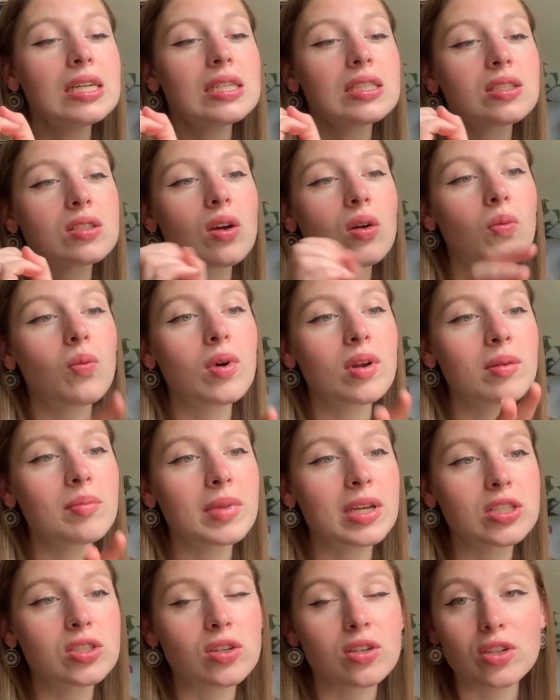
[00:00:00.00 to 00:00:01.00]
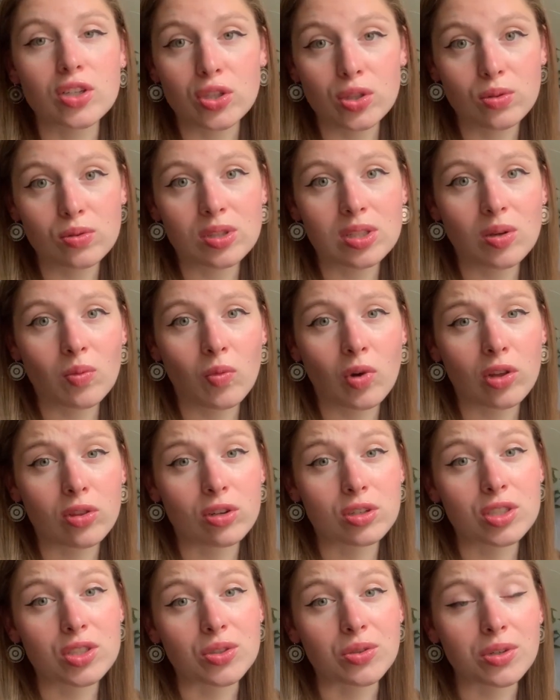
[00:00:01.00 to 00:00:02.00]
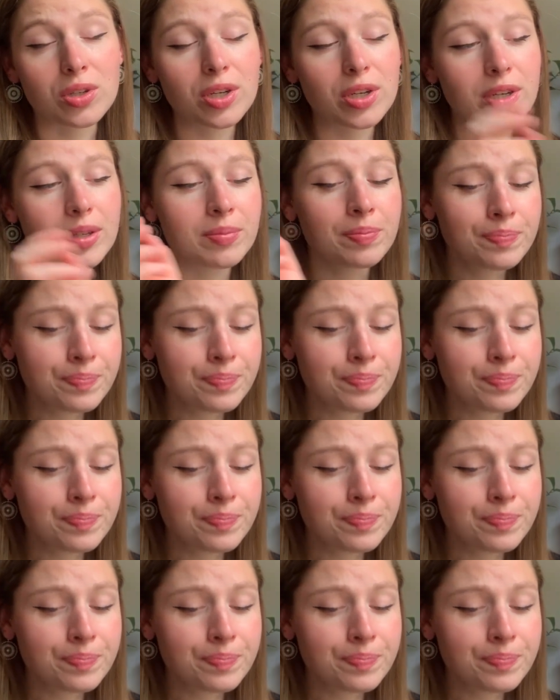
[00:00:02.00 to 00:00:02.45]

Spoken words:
So I want to make sure to use them while they're still good.